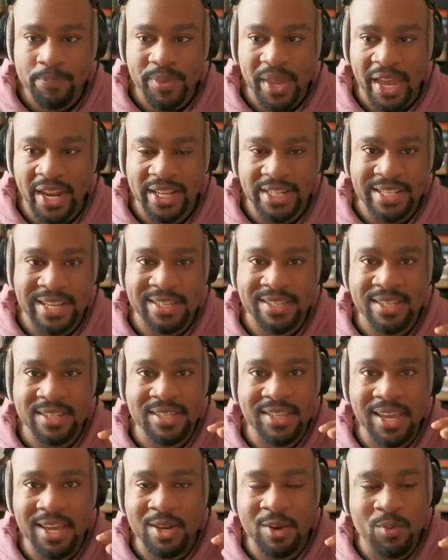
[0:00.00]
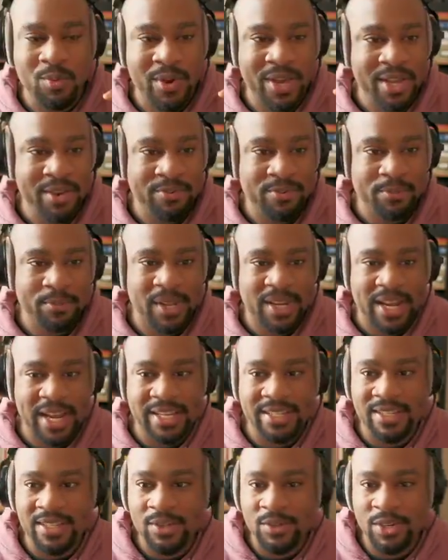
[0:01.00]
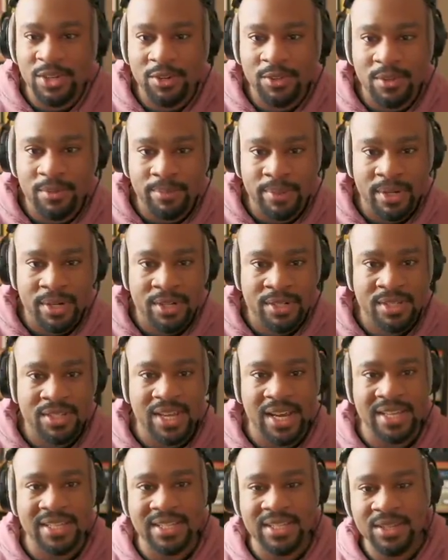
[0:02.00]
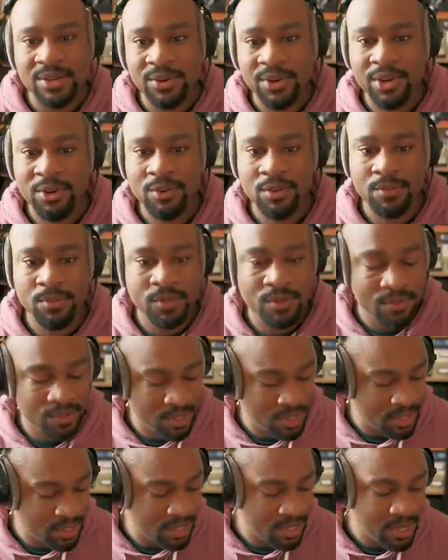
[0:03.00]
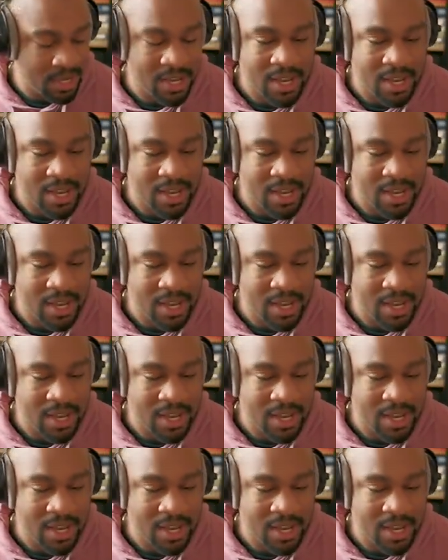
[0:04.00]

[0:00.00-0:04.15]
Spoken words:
and it doesn't take away from, like, I still hear the birds, I still hear the music,